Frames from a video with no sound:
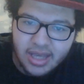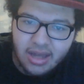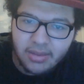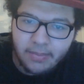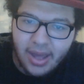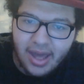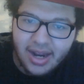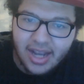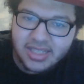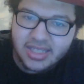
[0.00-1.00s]
the
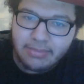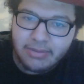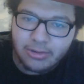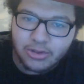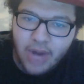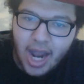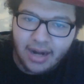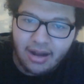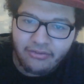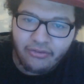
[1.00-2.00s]
badass symbiote dragon
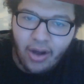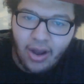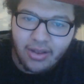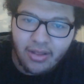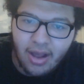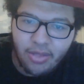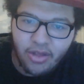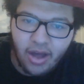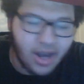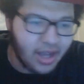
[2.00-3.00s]
I fought and I
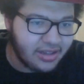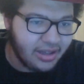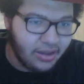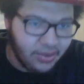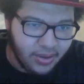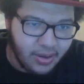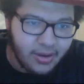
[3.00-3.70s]
thought I killed,